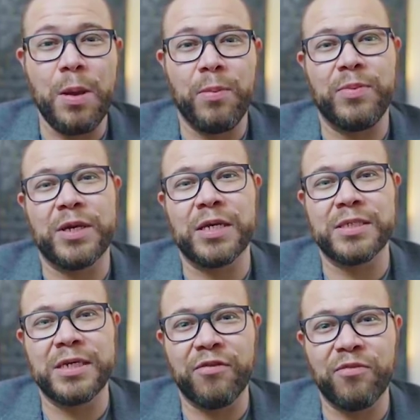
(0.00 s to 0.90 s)
but because
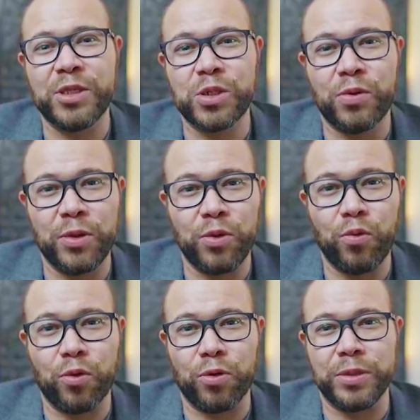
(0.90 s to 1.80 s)
governments around the
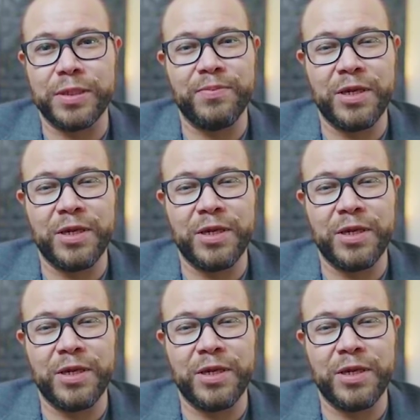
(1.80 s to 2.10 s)
world,